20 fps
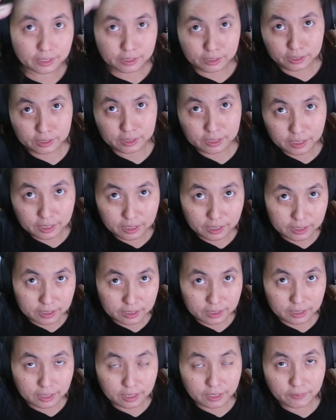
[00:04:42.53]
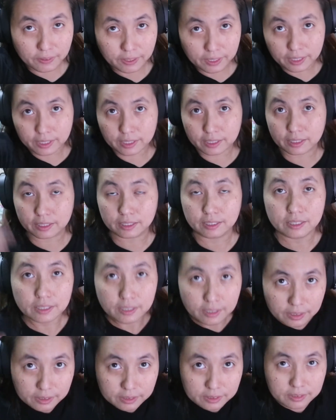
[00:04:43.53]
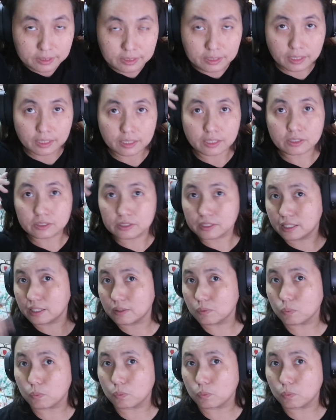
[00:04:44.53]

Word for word: It's just that this thing right here kind of looks kind of